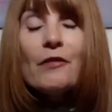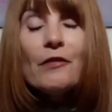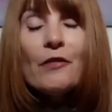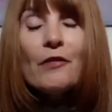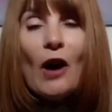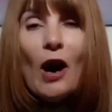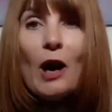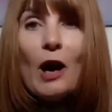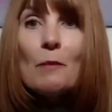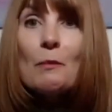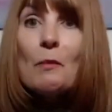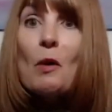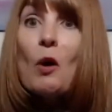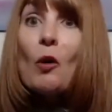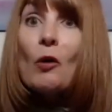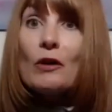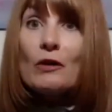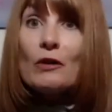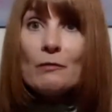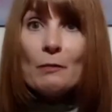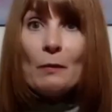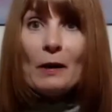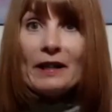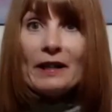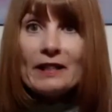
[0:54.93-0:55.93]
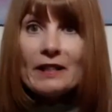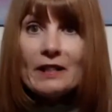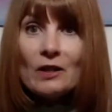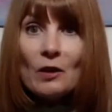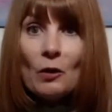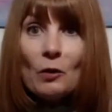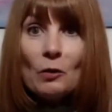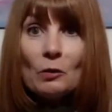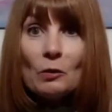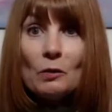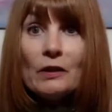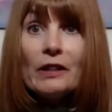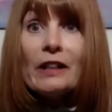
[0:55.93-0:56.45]
far more of my
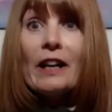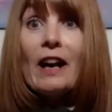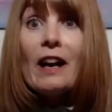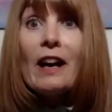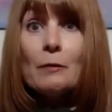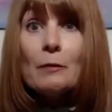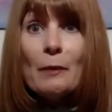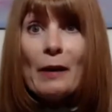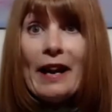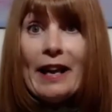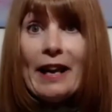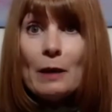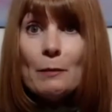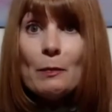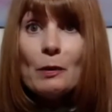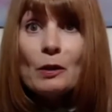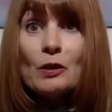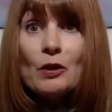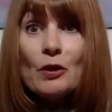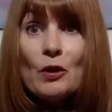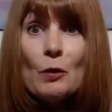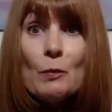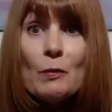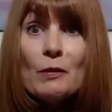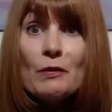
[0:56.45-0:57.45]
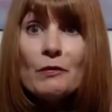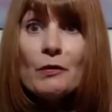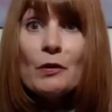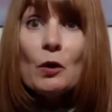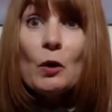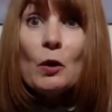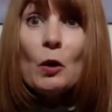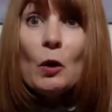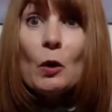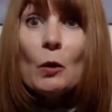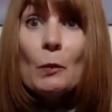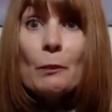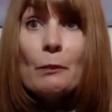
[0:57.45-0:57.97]
soul than I'd been able to
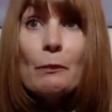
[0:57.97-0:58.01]
before.